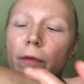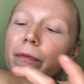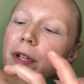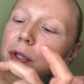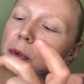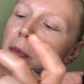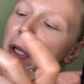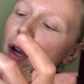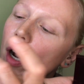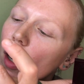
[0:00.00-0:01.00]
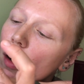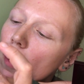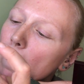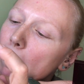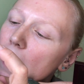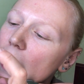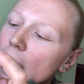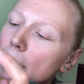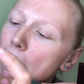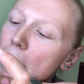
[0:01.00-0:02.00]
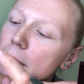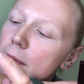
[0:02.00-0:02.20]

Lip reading: This would be our pop.